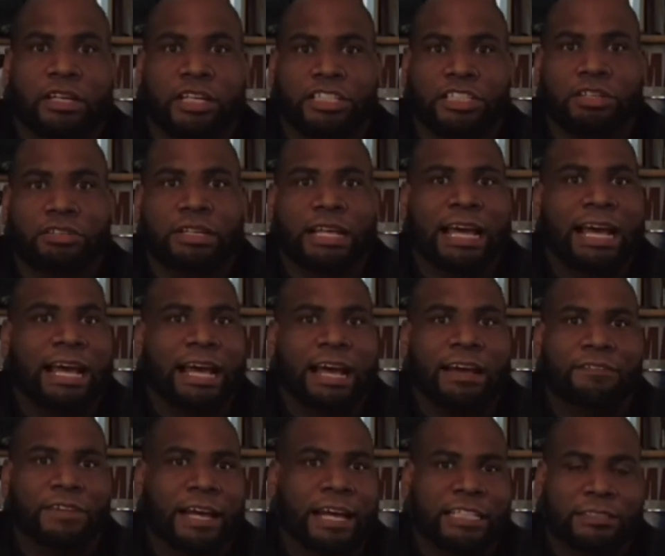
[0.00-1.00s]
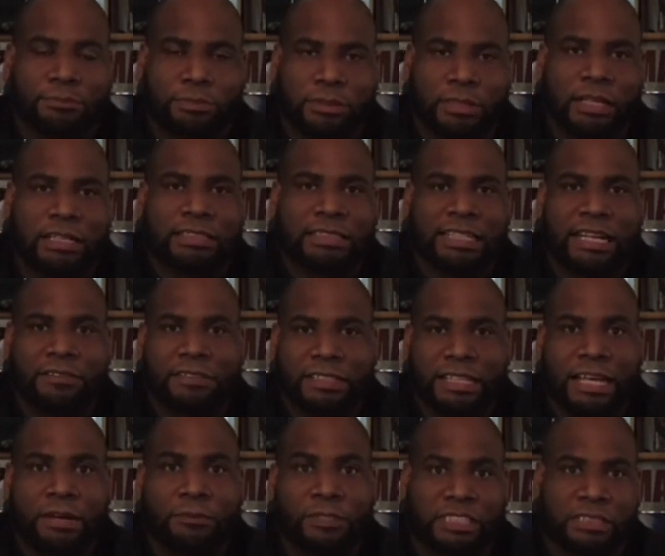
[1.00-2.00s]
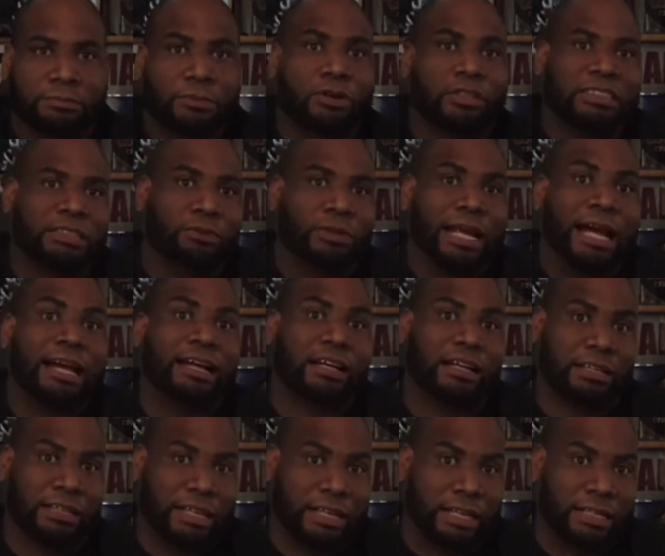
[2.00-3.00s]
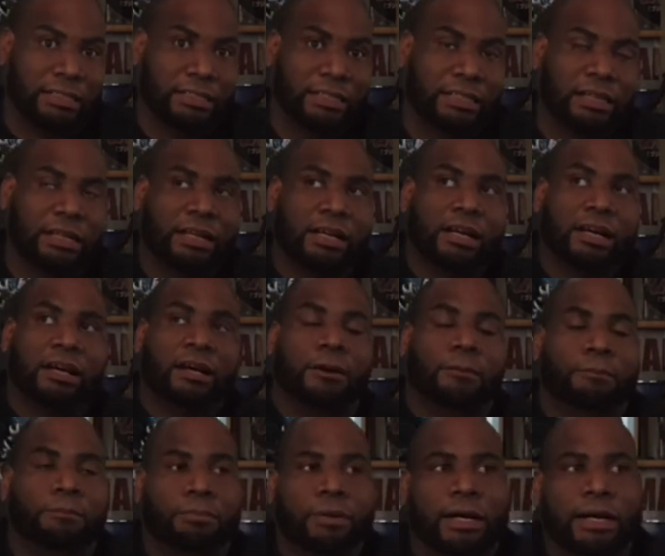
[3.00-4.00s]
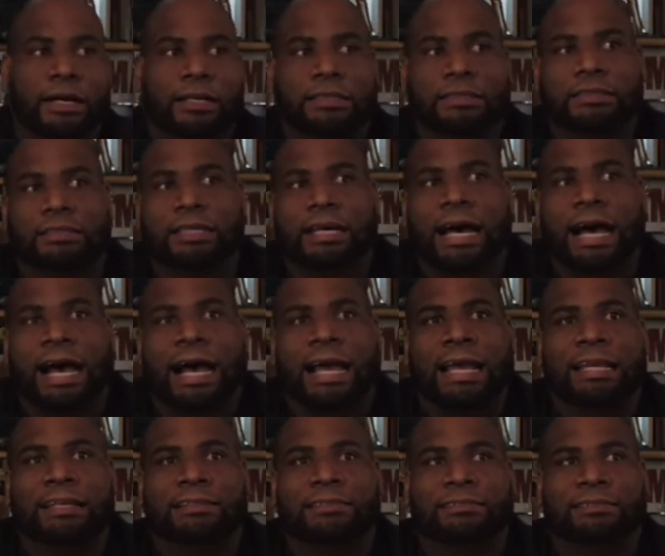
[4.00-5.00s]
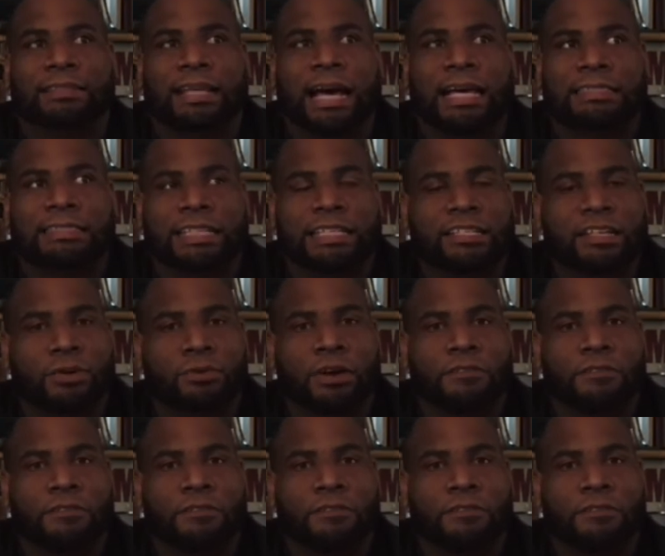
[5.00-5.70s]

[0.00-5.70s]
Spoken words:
because you know they have X Plus and everything, which is mostly what I collect. But I say, you know